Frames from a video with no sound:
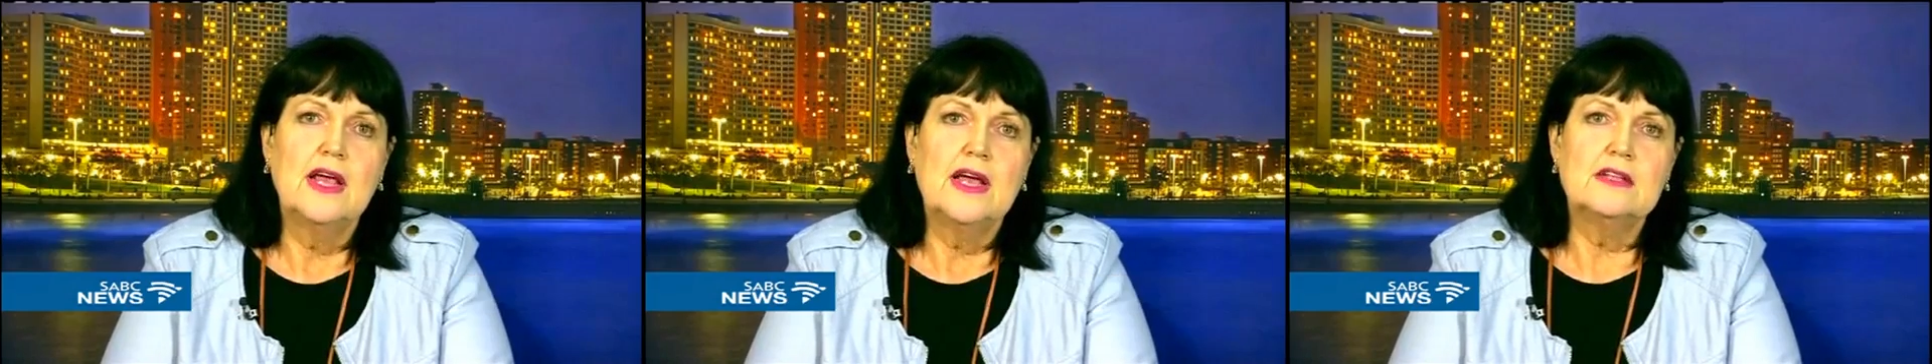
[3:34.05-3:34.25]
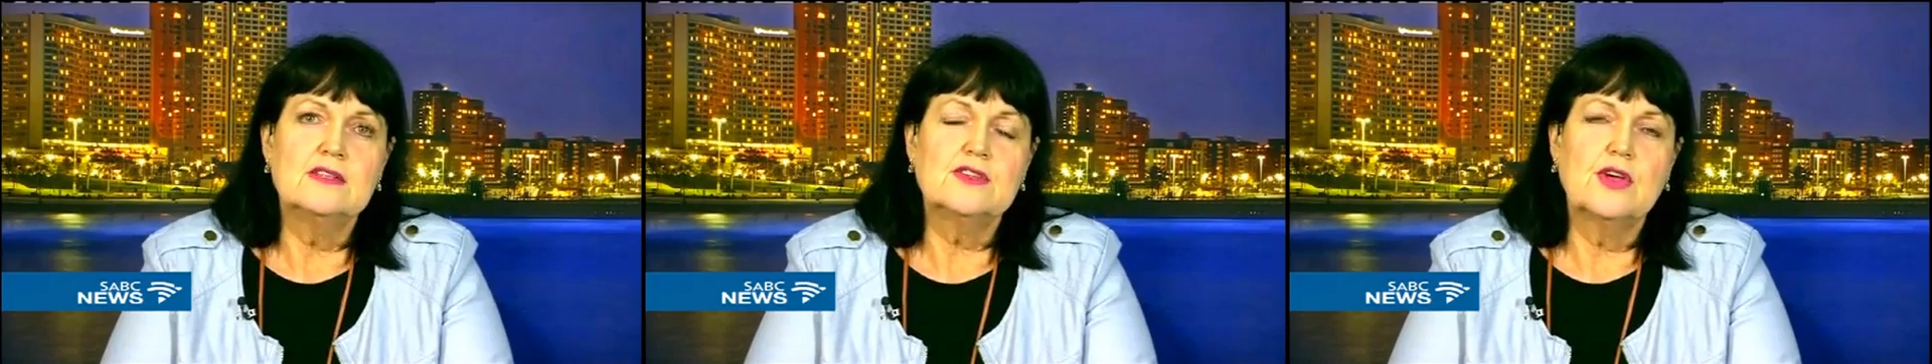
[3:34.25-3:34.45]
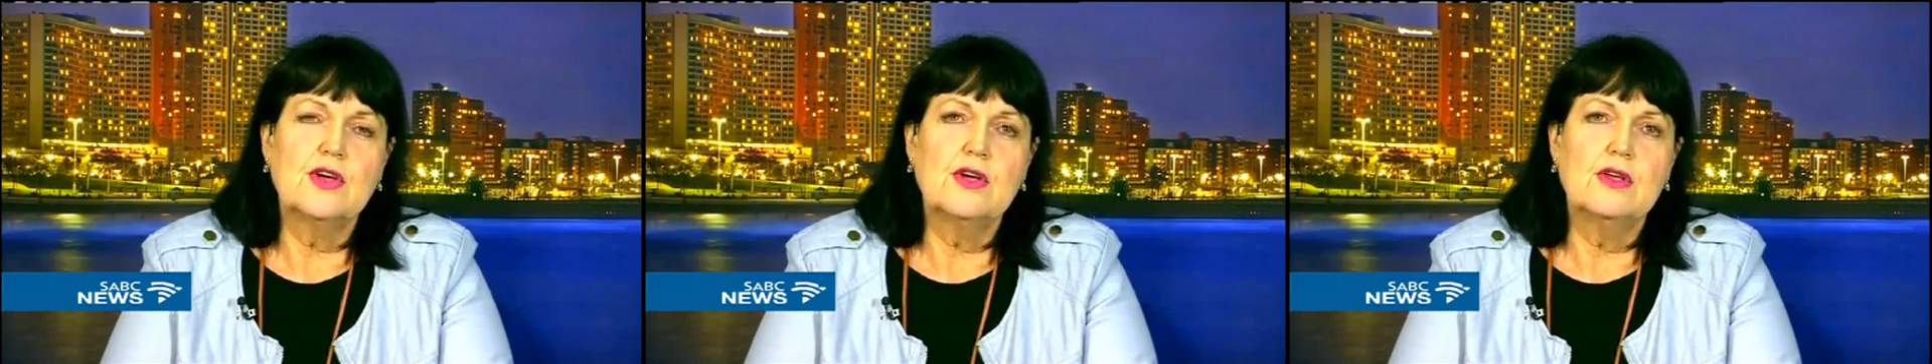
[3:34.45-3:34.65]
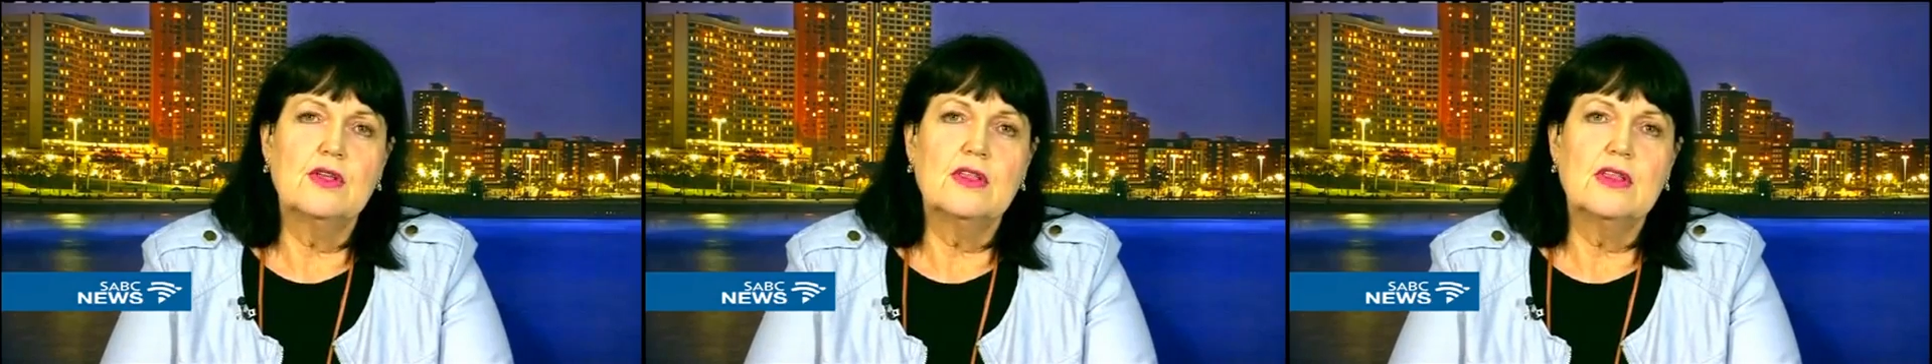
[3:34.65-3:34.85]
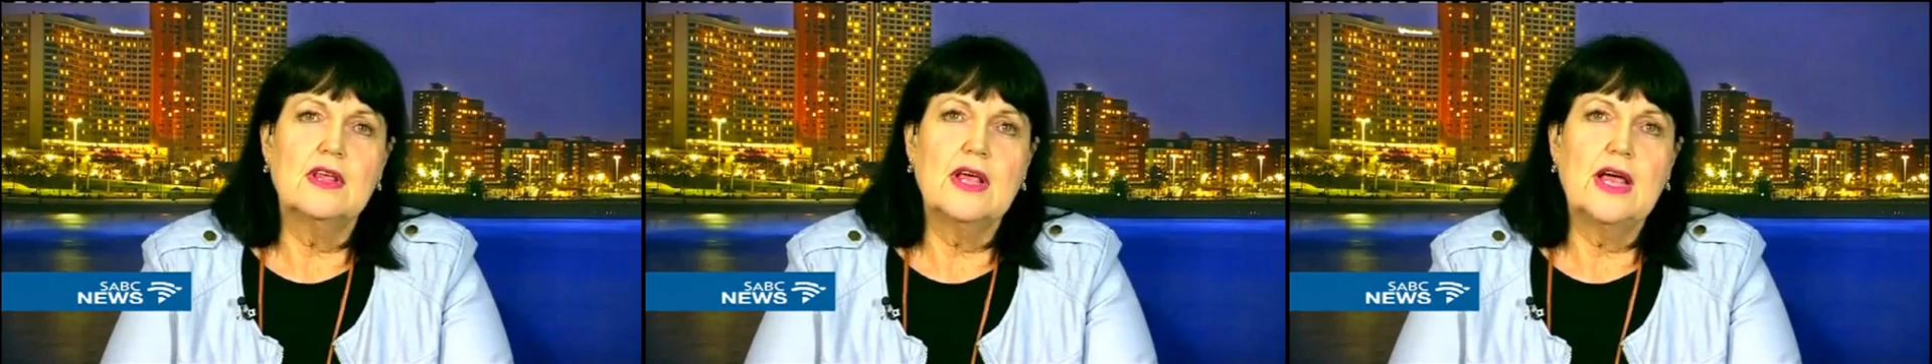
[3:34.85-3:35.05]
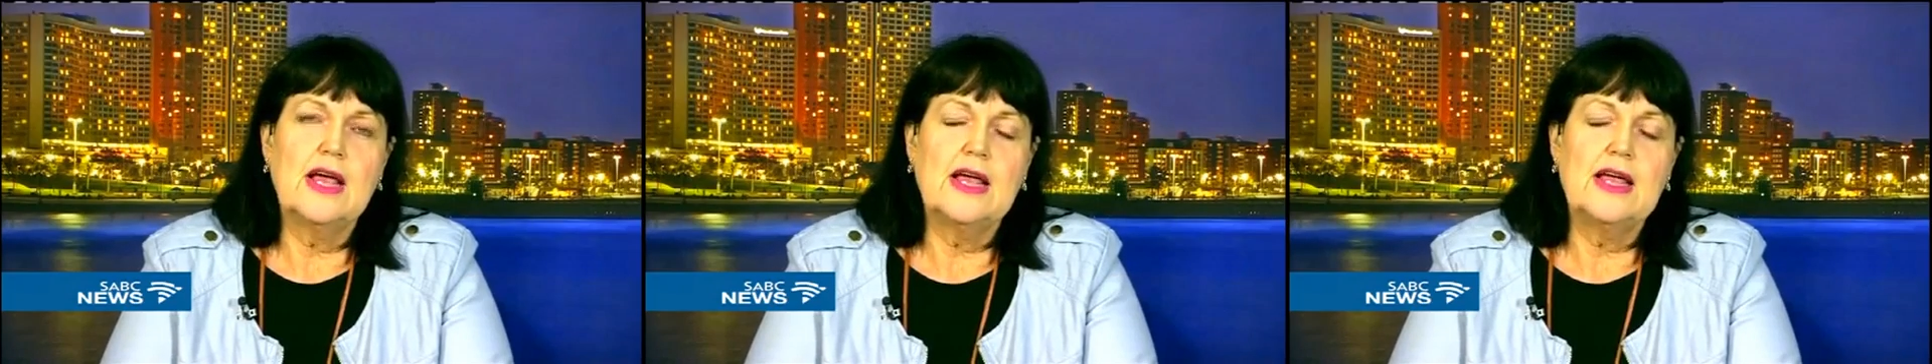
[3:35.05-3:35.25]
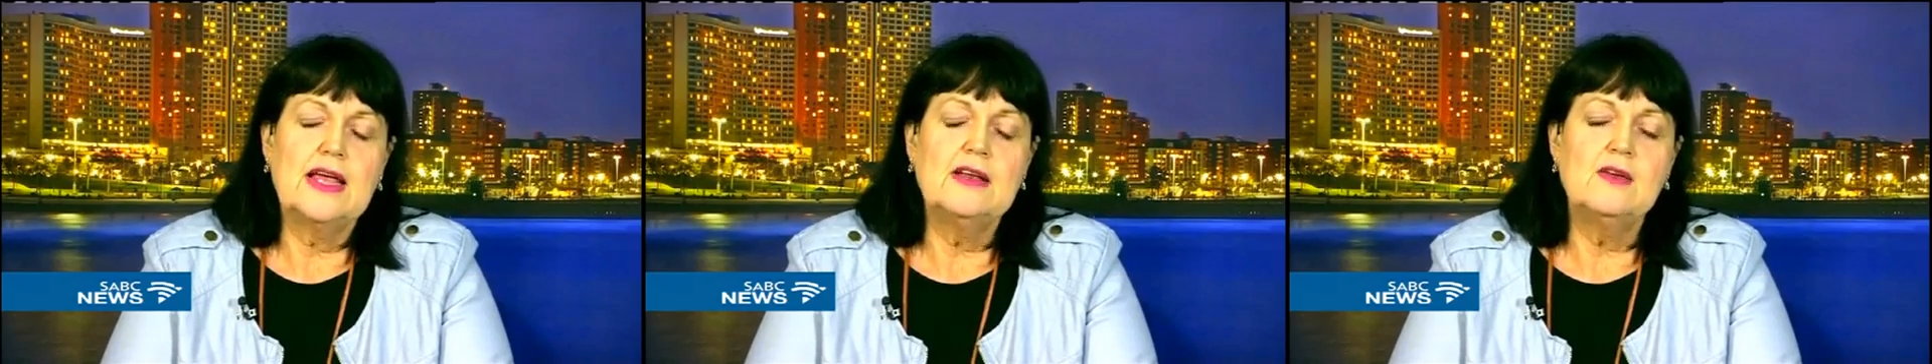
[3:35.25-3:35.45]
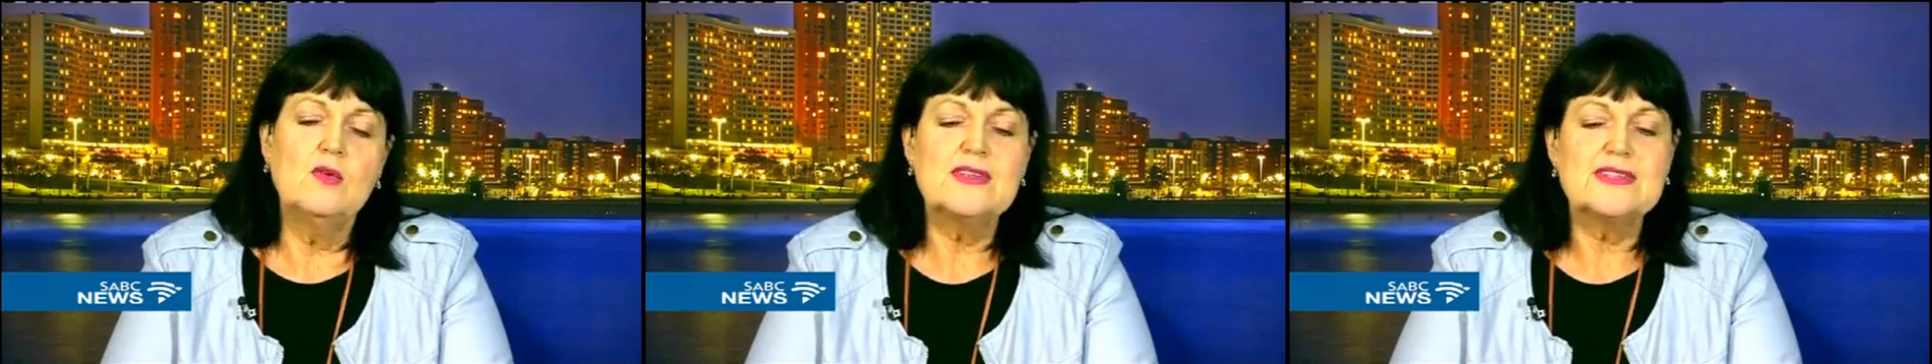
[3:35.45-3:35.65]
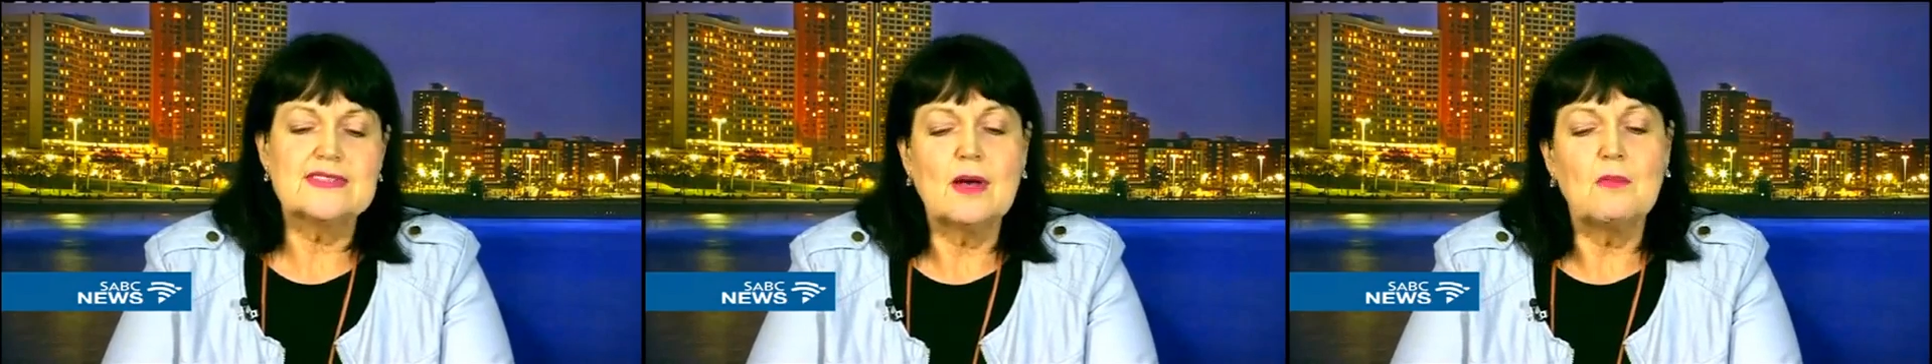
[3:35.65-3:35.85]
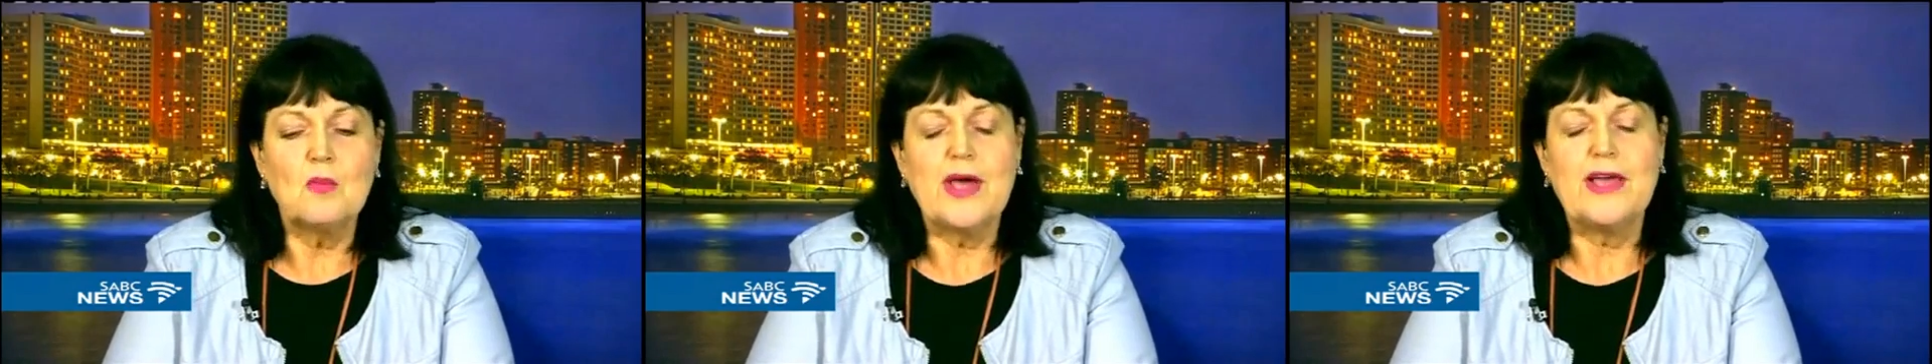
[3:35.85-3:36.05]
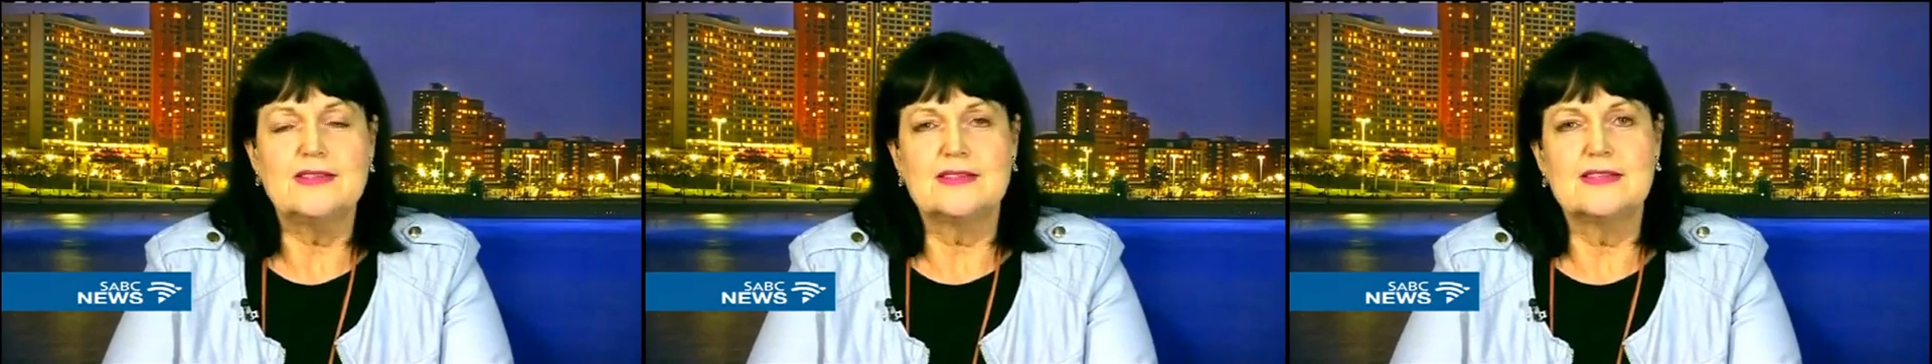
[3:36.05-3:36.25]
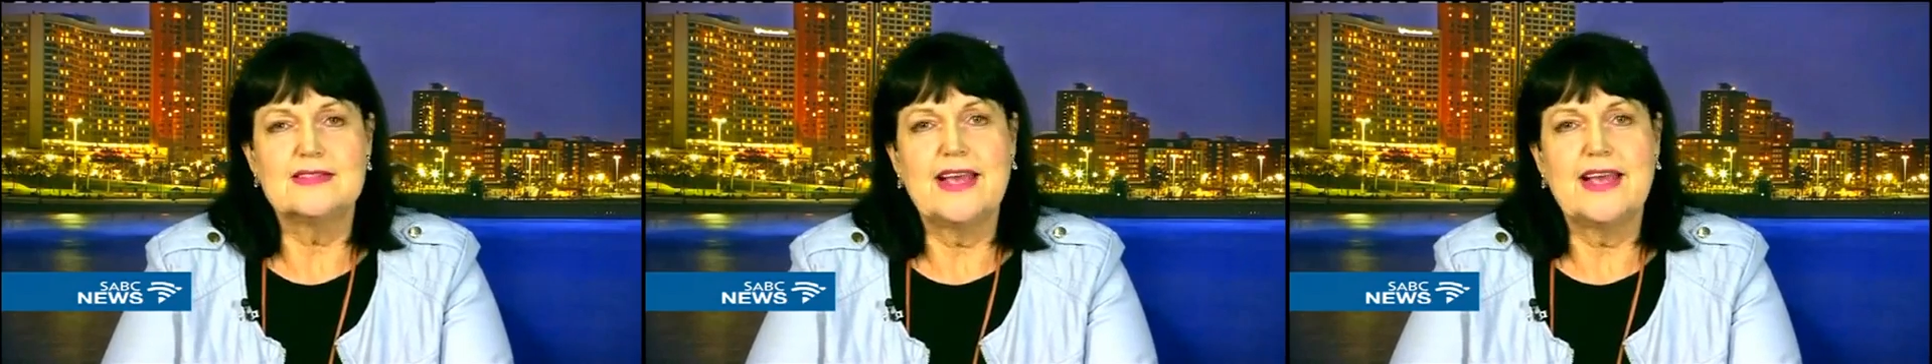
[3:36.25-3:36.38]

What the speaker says: And so in some ways,